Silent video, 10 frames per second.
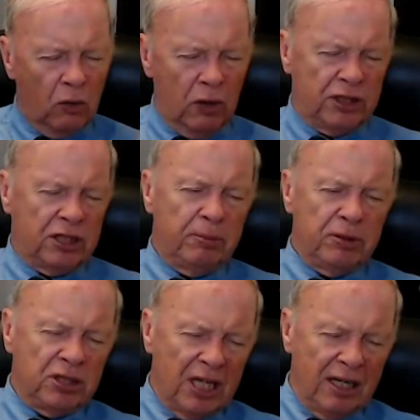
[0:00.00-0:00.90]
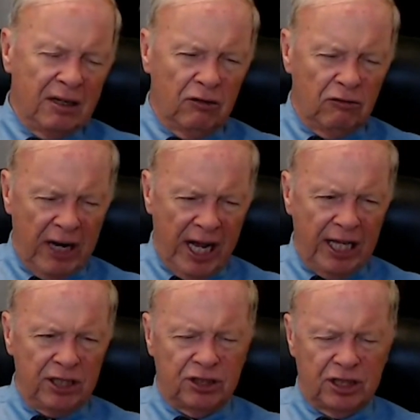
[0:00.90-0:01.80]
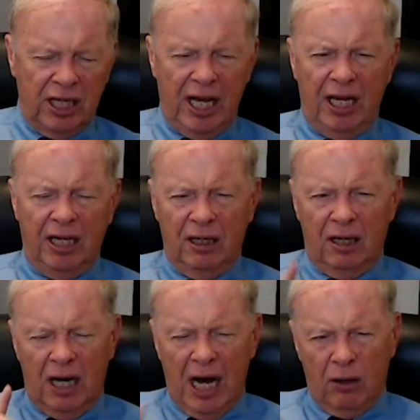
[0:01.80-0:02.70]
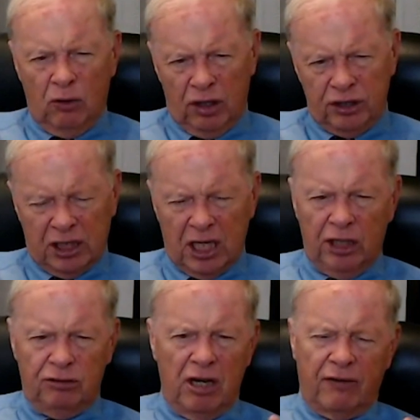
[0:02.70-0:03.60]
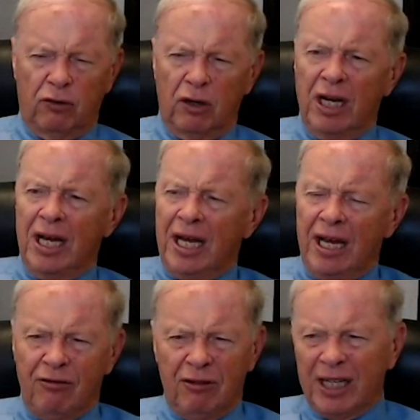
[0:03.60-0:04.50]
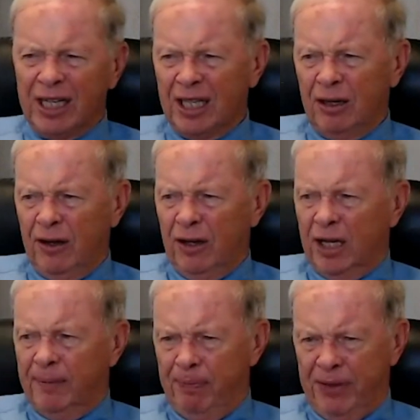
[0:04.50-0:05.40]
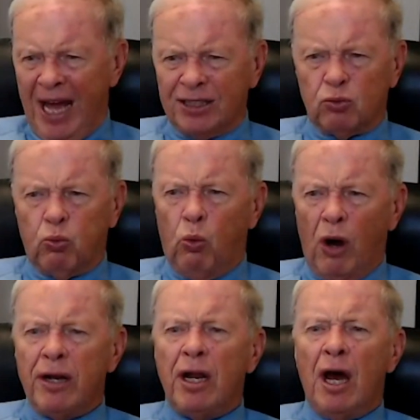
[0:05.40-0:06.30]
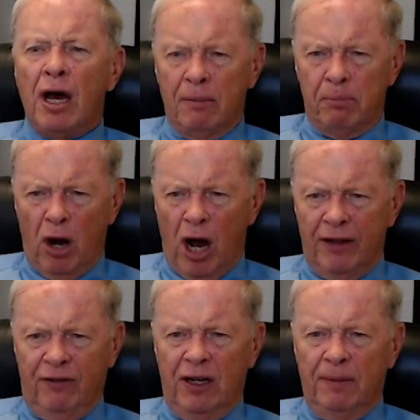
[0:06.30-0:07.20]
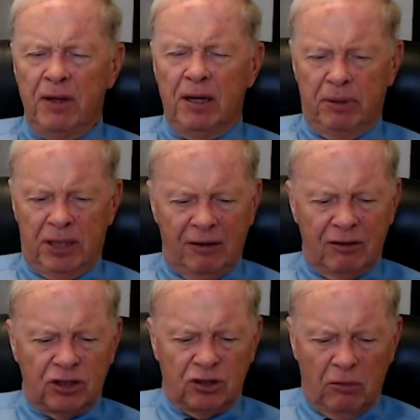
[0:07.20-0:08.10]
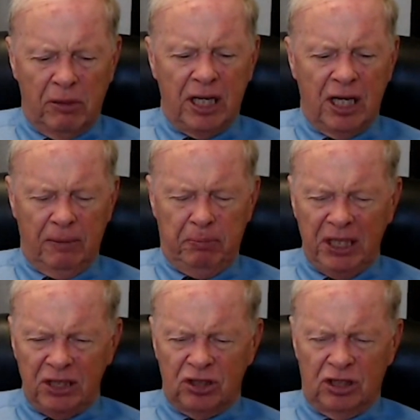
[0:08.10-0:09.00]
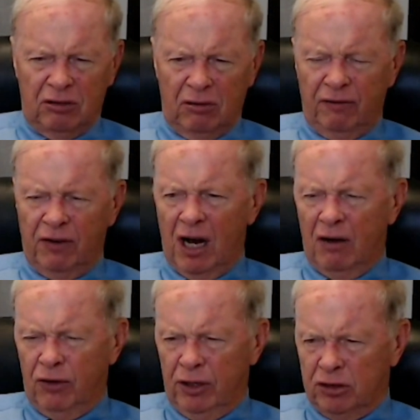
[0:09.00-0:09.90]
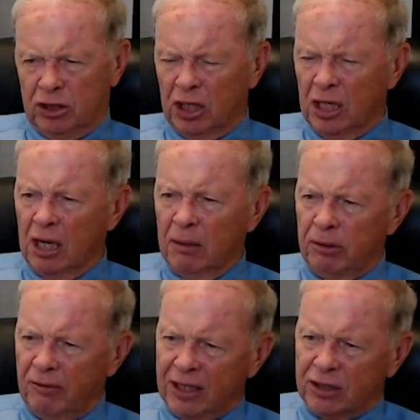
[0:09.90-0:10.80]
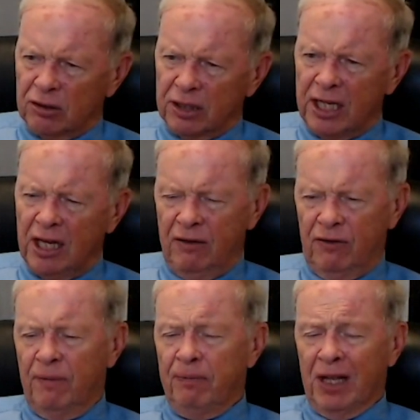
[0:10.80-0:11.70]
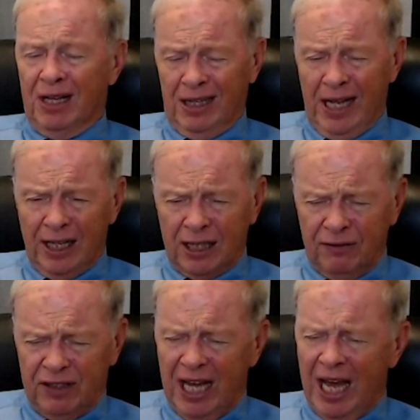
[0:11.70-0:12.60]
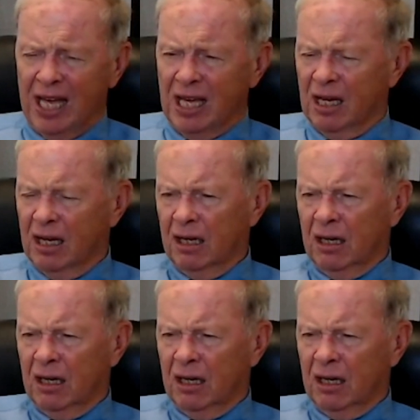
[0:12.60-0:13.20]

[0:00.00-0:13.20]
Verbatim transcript: what's the percent raise and uh, how long's the contract for. It really it, it, it, that's one part of it, but there are so many other pieces that are involved. Whether it's parental leave, length of day,